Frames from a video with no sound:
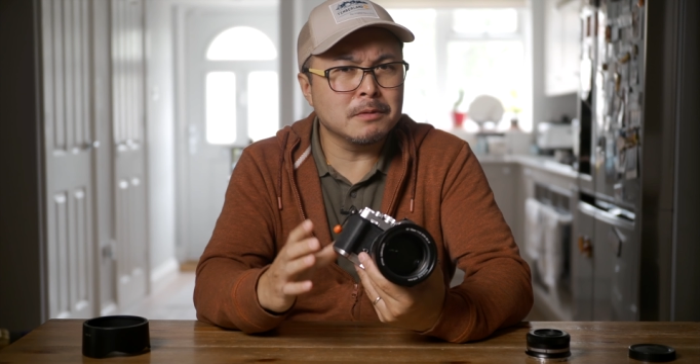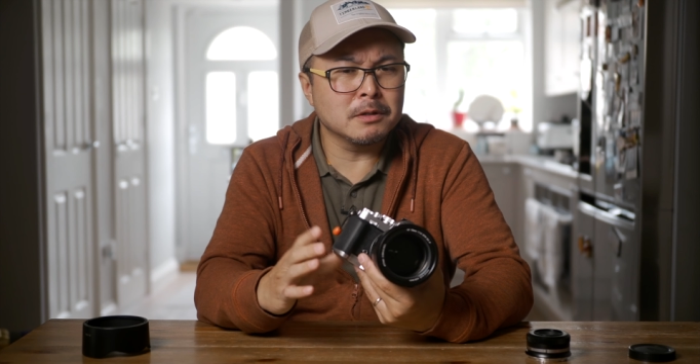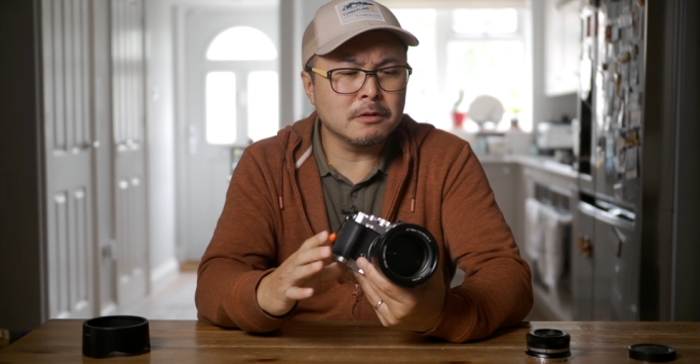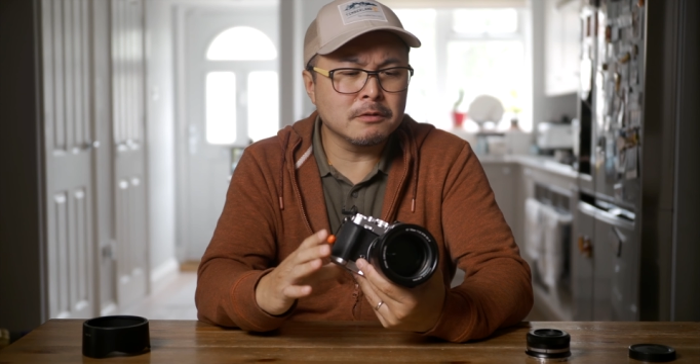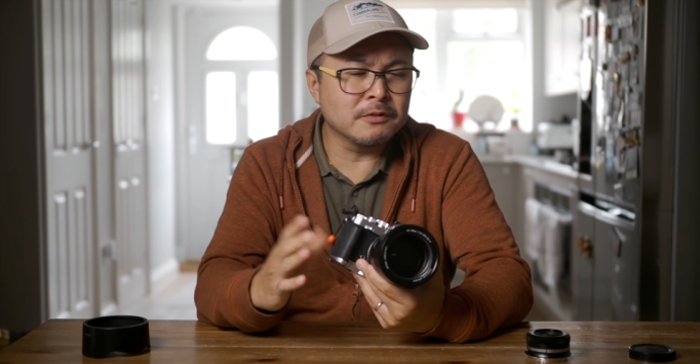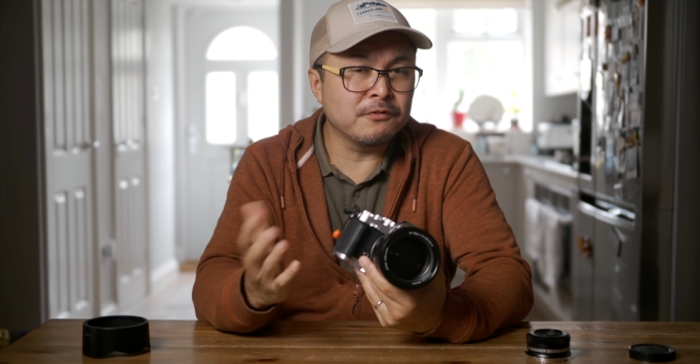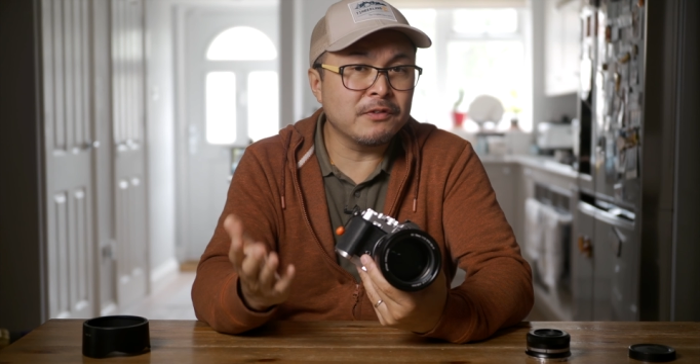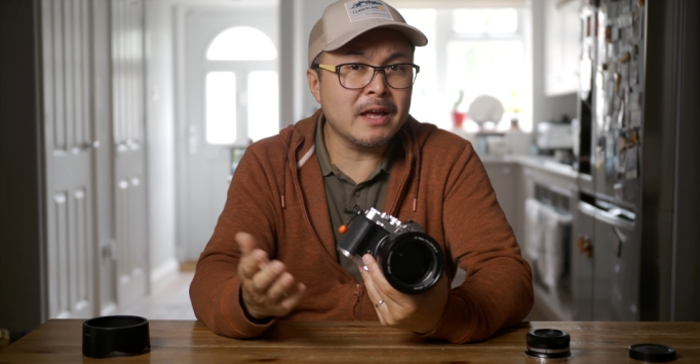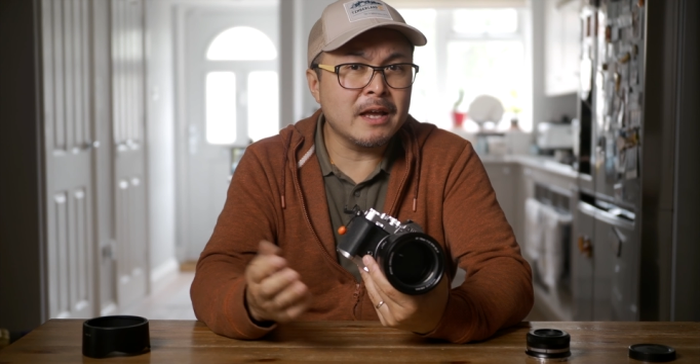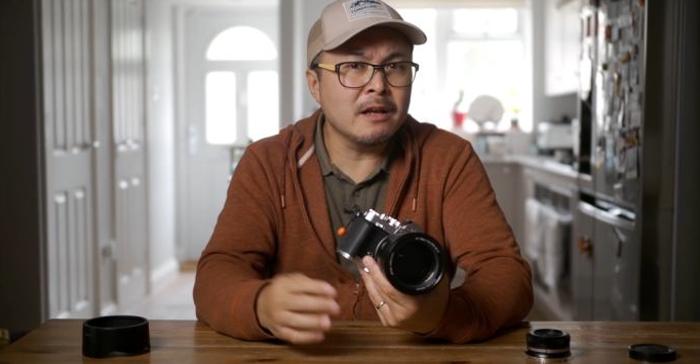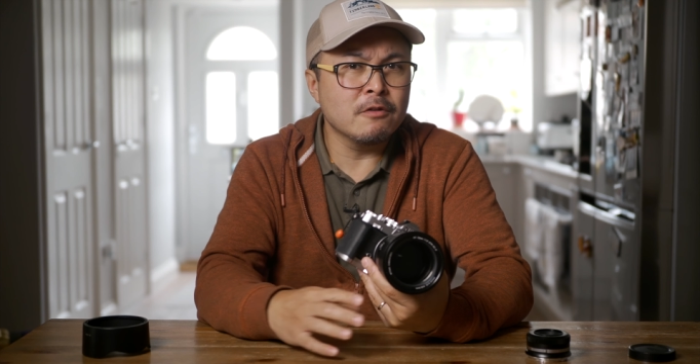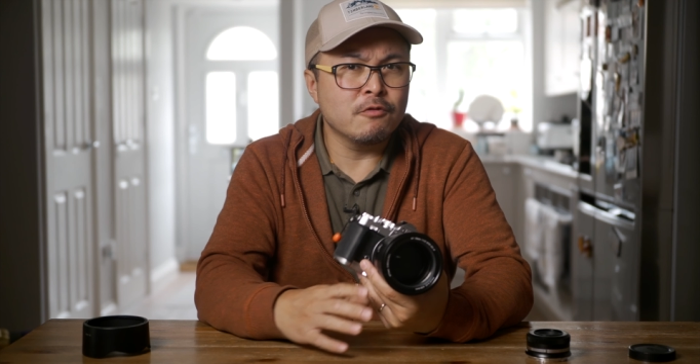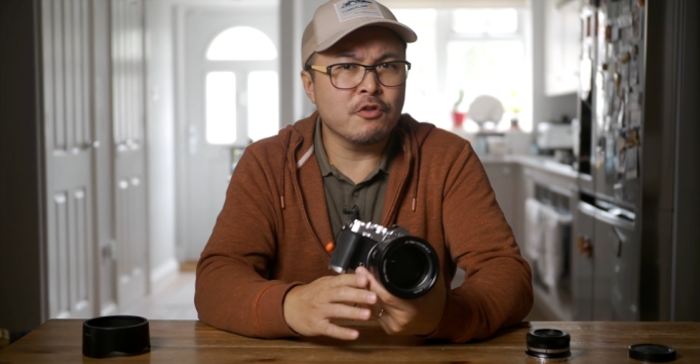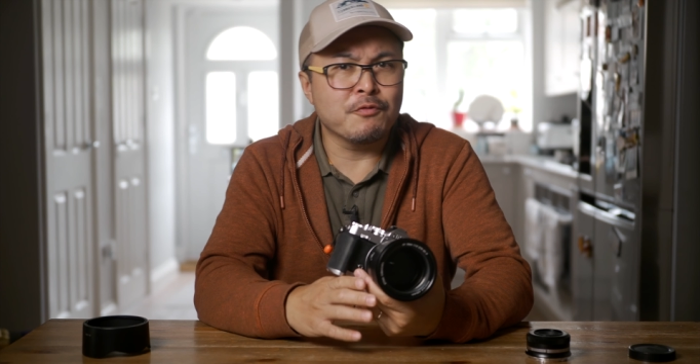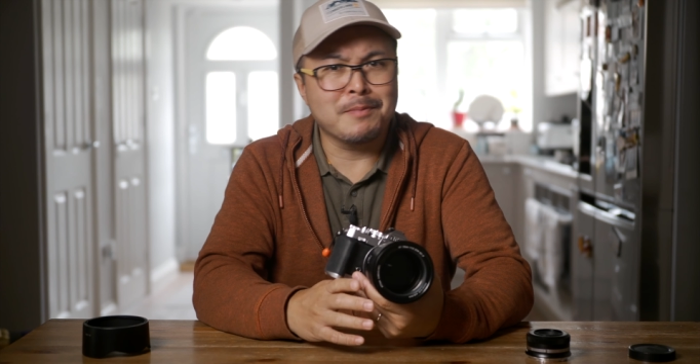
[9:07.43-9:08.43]
of those flare
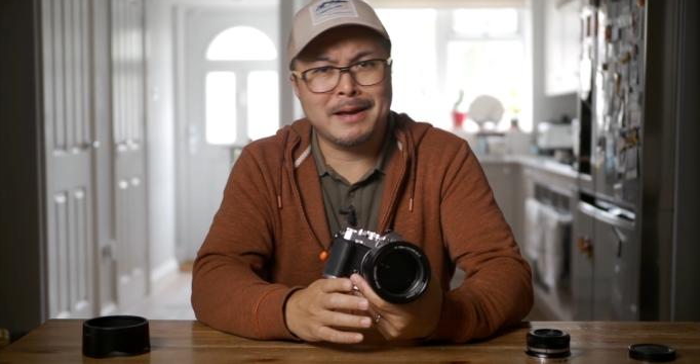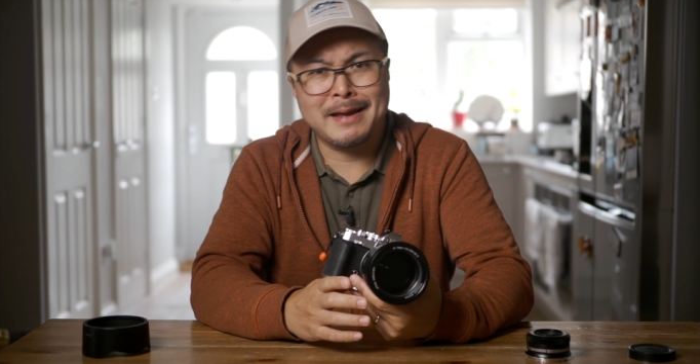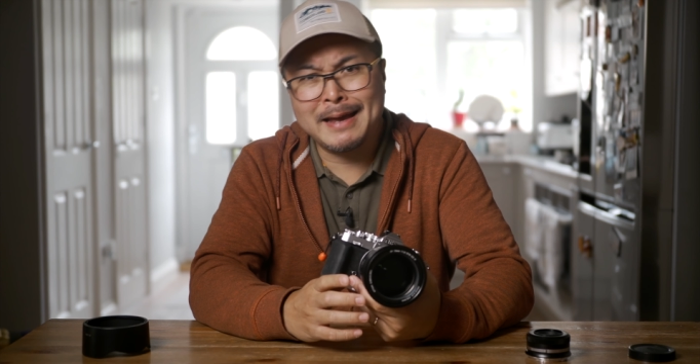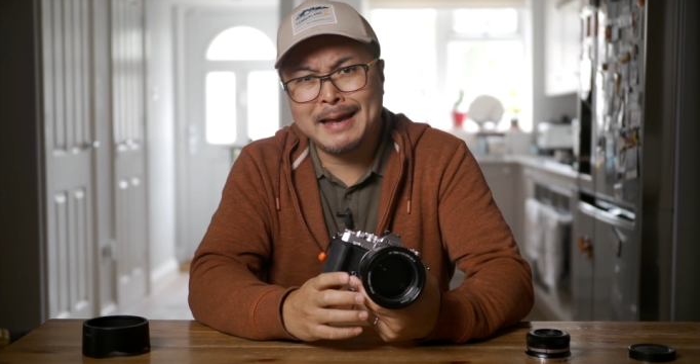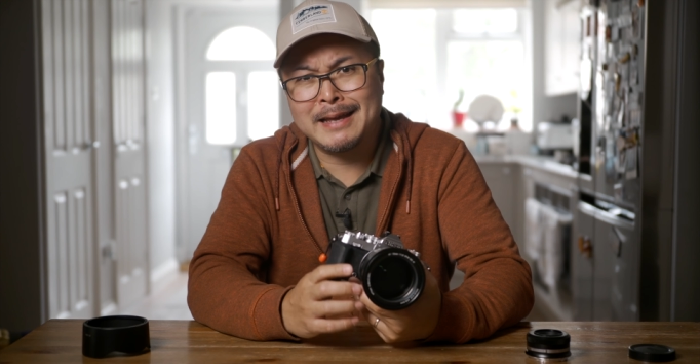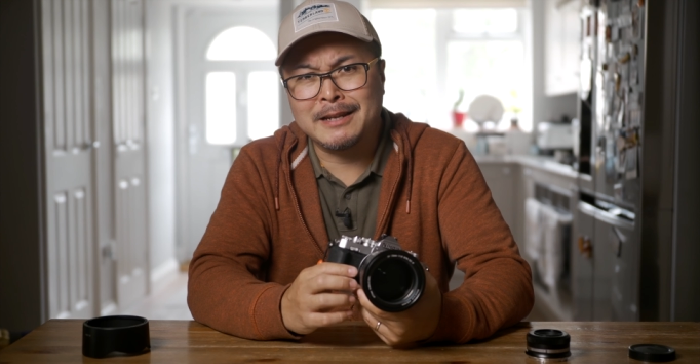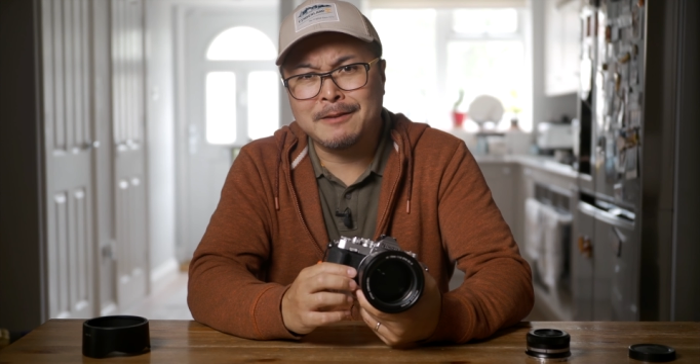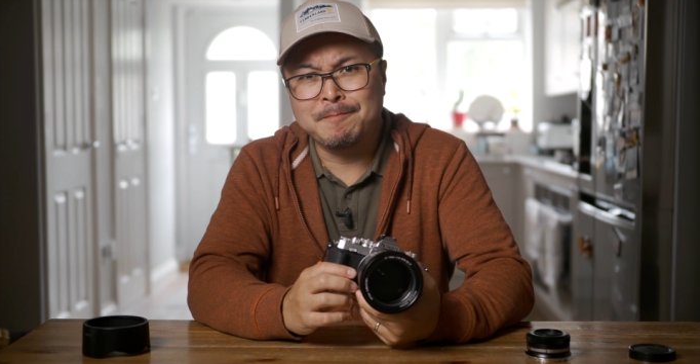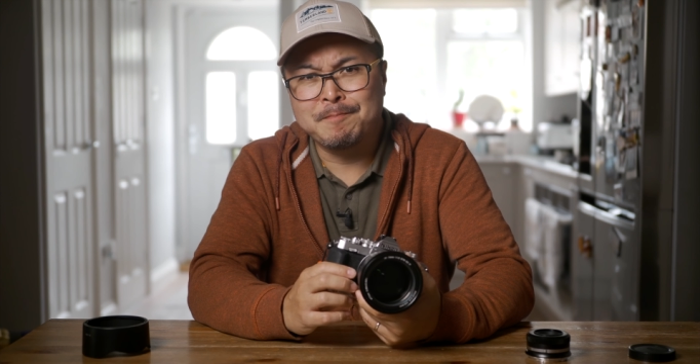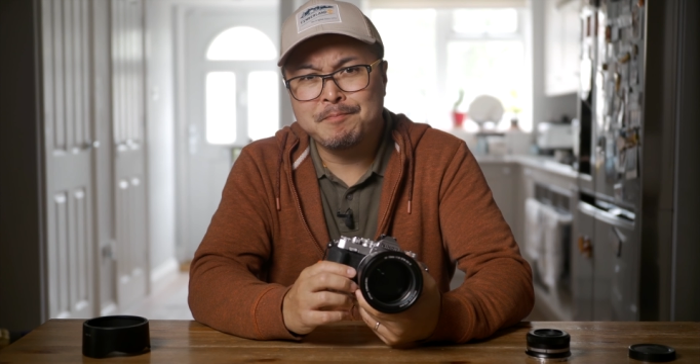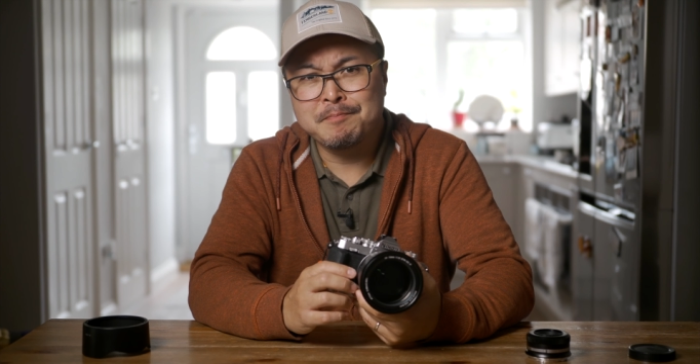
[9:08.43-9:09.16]
with my hand.